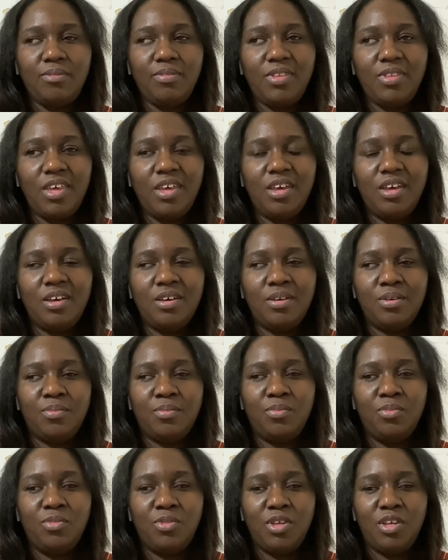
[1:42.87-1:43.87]

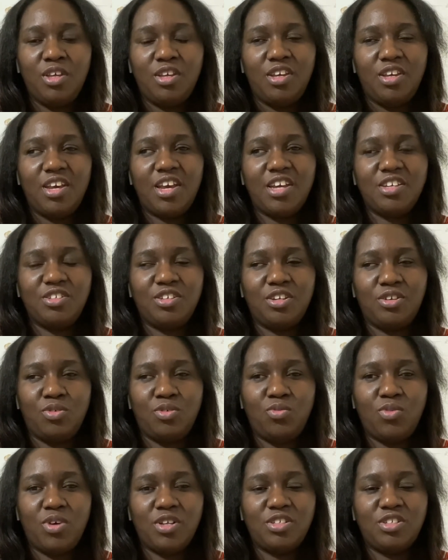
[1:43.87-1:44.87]
Actually, I
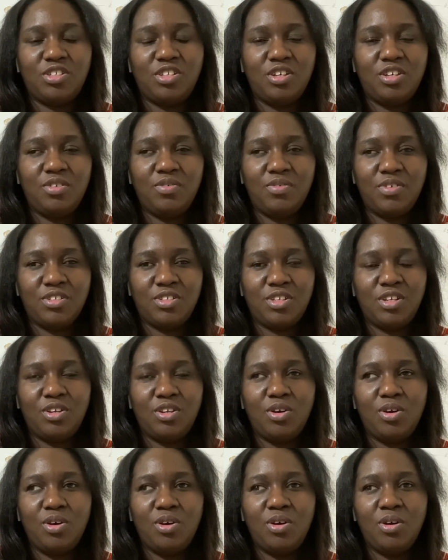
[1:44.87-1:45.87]
don't watch television at
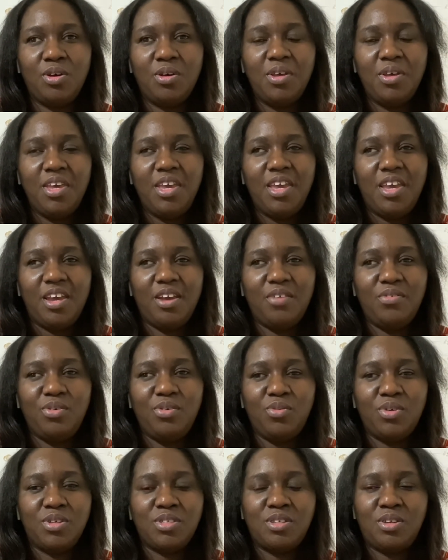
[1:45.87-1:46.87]
all. Every
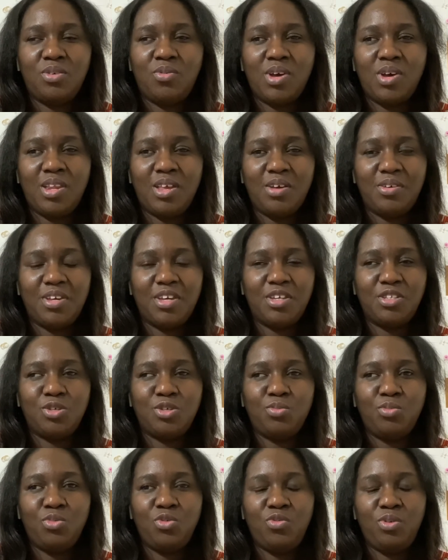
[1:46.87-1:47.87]
once in a while I'll catch a
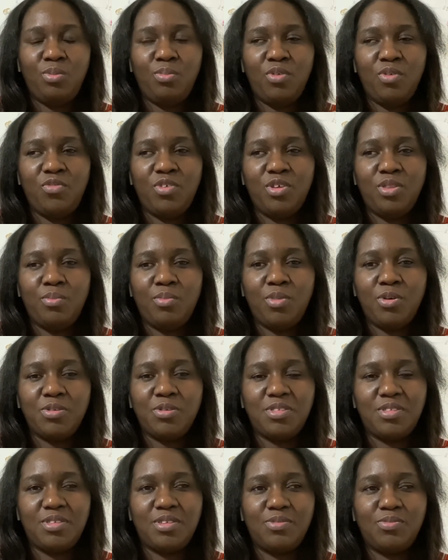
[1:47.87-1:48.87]
movie, but for the
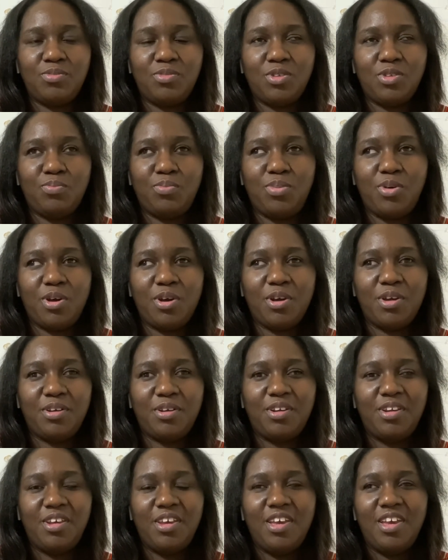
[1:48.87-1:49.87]
most part
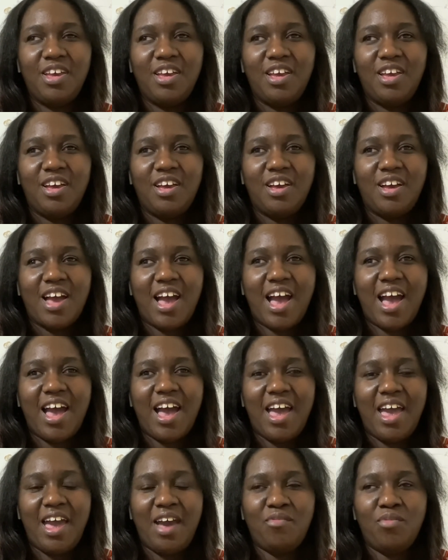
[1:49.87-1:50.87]
I
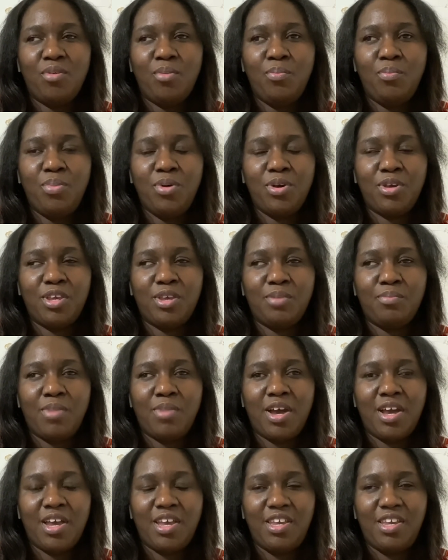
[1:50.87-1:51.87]
have a book in
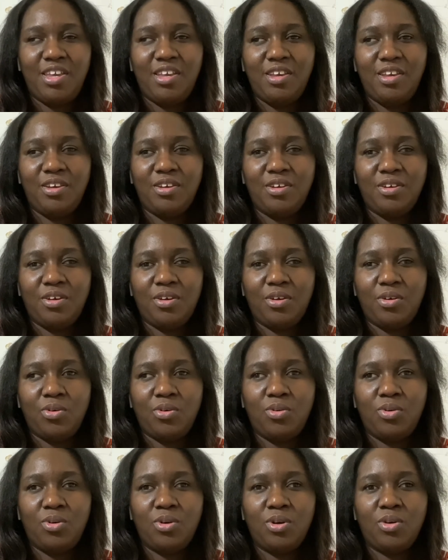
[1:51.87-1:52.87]
my ear
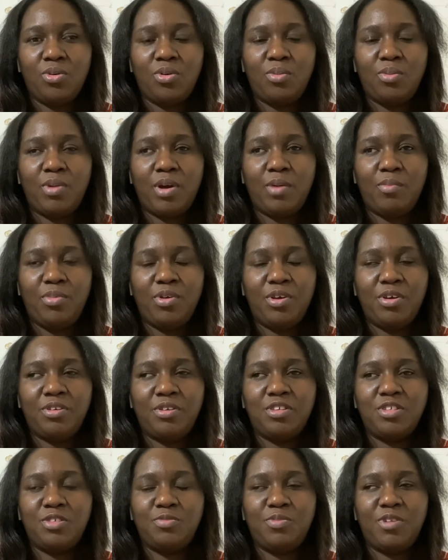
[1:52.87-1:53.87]
or on my Braille
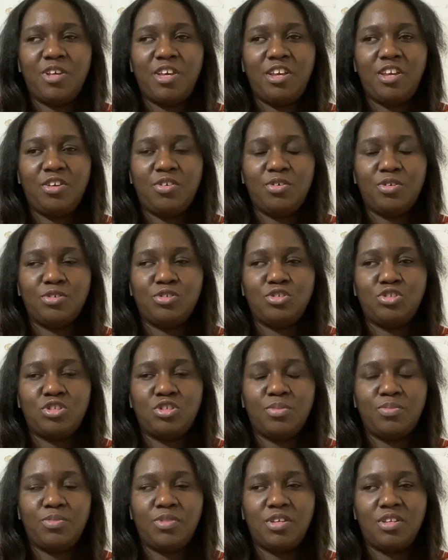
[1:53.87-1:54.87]
display or
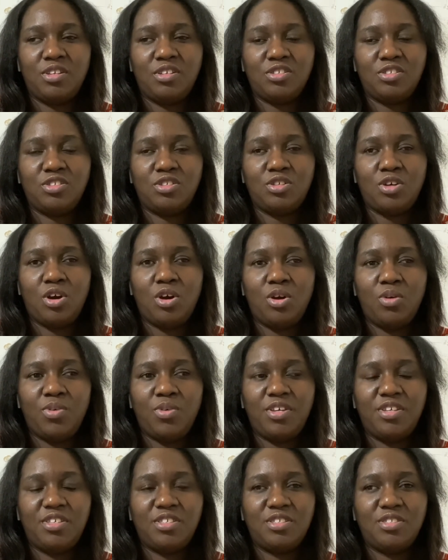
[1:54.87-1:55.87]
something. It's
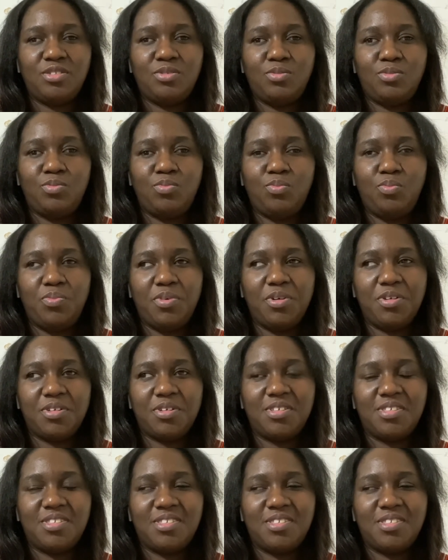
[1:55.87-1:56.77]
always books.